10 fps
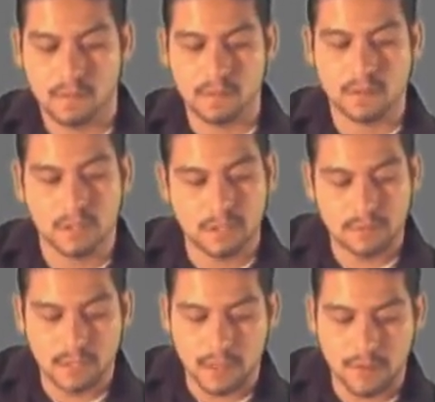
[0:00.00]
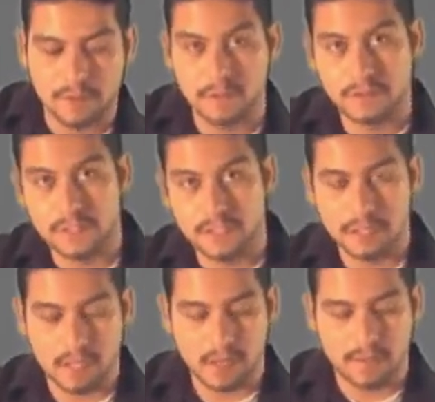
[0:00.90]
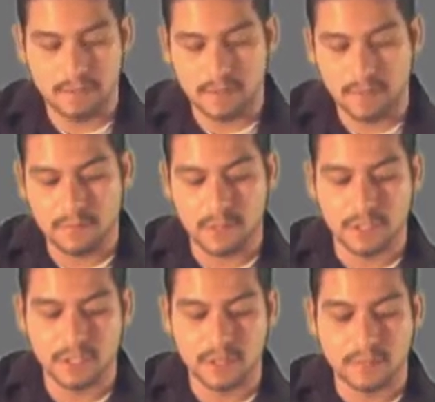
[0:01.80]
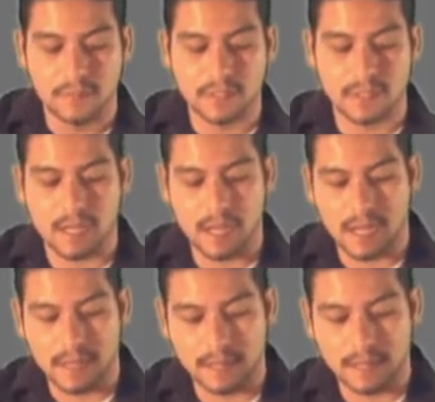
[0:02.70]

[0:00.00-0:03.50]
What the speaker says: So I just went F, F, G, F, and then we're going to jump up to the high A.